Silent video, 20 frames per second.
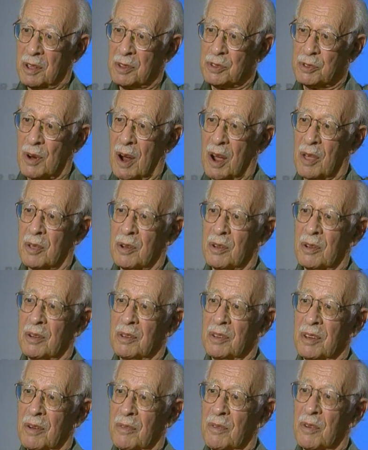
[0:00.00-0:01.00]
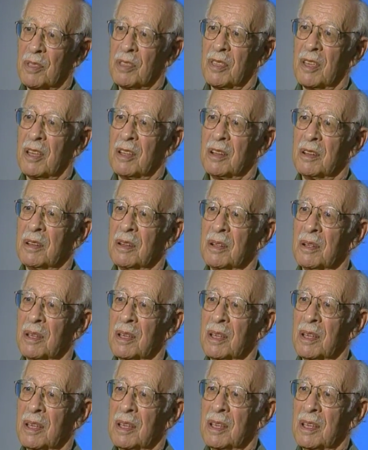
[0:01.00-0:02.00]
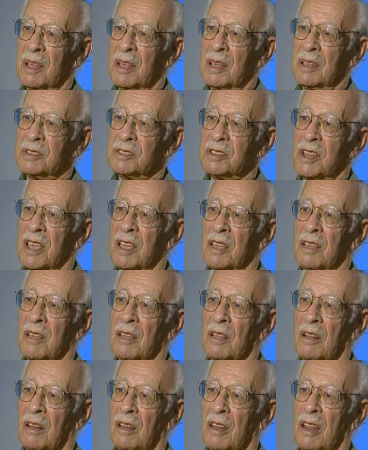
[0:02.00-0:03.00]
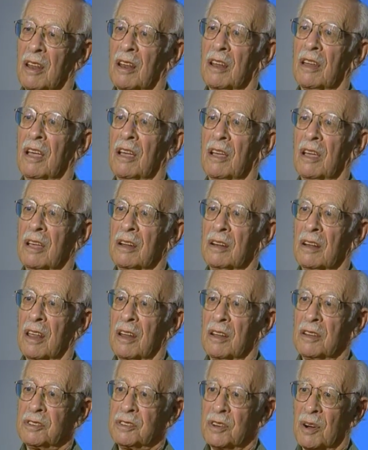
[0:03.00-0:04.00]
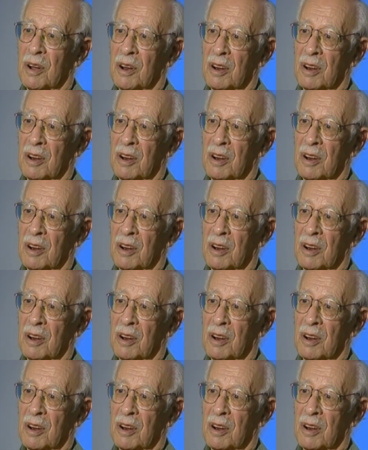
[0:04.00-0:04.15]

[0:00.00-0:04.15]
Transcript: It's rather different than, say, lit in literature.